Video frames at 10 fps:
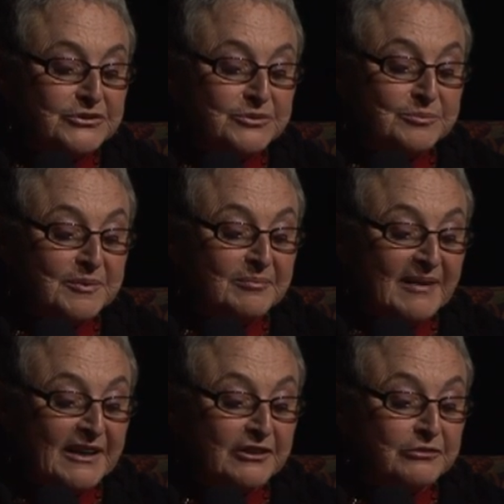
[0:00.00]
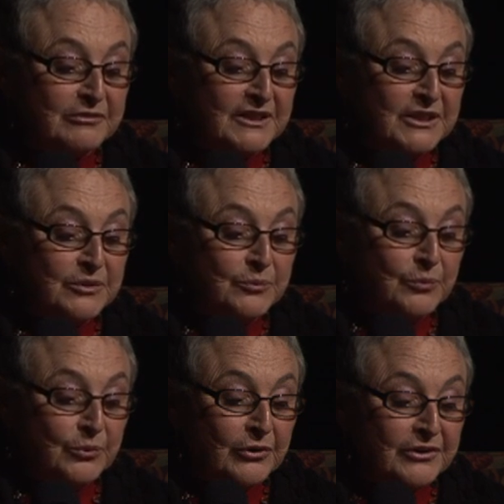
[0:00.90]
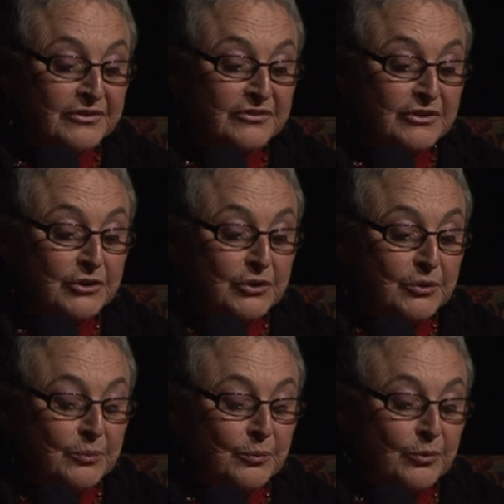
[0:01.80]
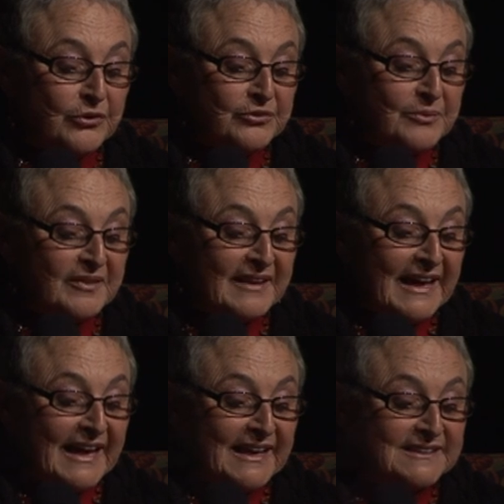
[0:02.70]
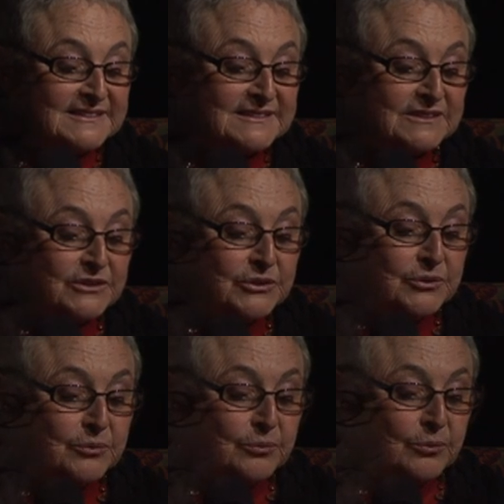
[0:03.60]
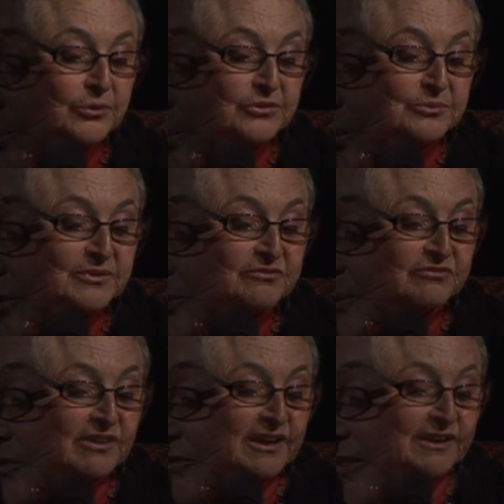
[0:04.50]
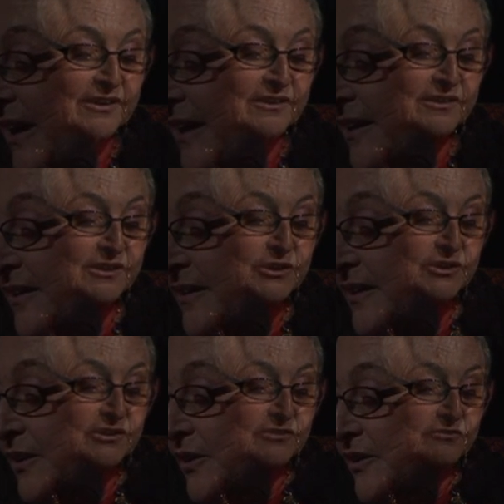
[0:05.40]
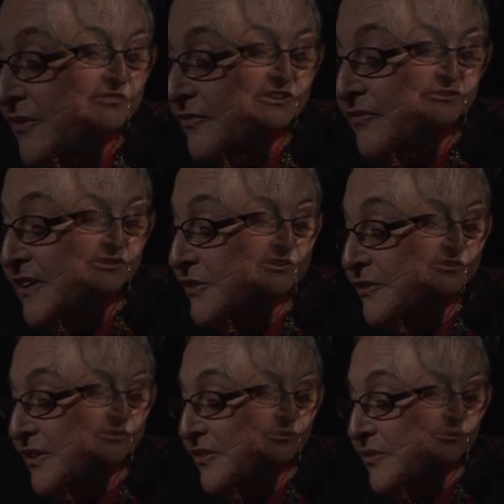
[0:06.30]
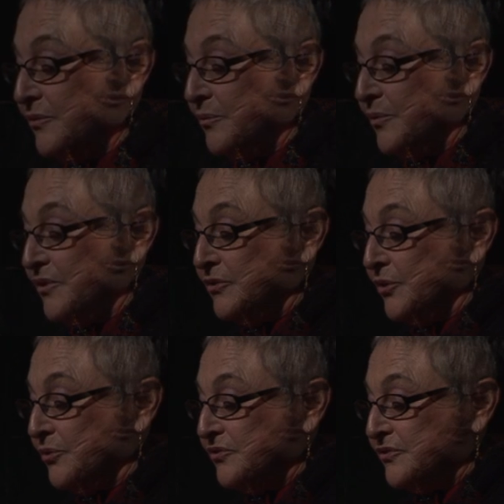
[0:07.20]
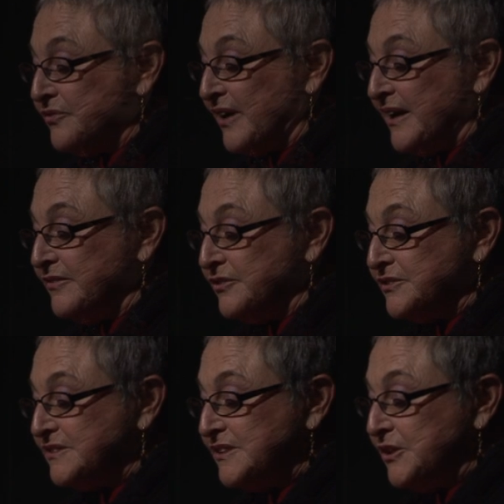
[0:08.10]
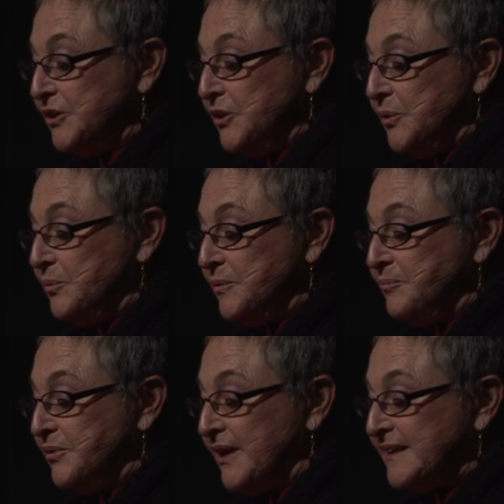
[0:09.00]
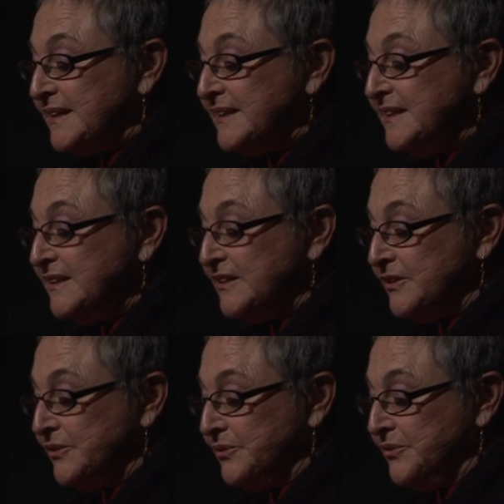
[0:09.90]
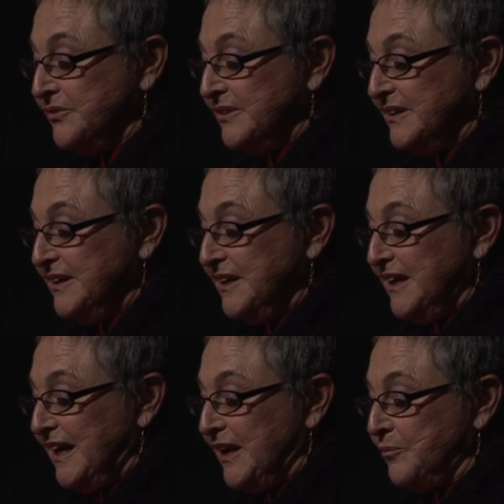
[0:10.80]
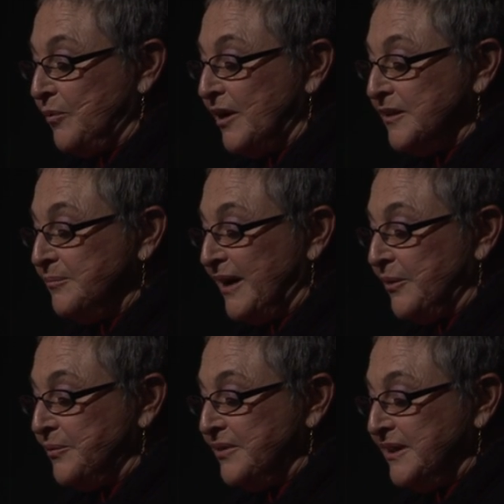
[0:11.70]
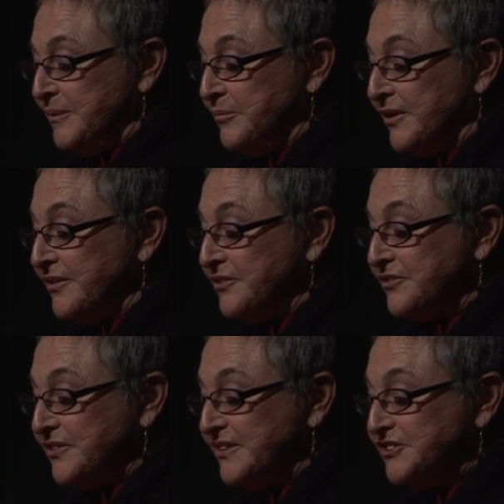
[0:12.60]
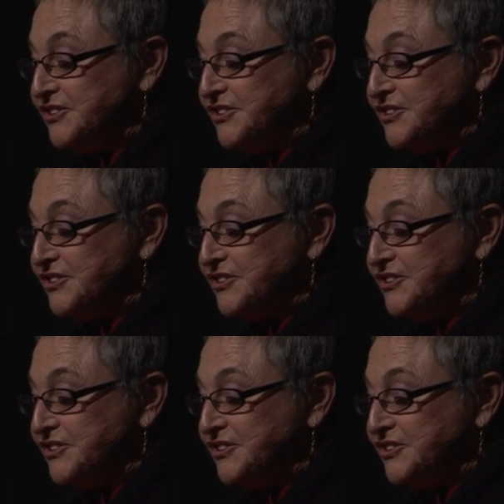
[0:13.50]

Those who prepare green wars, wars with gas, wars with fire, victories with no survivors, would put on clean clothes and walk about with their brothers in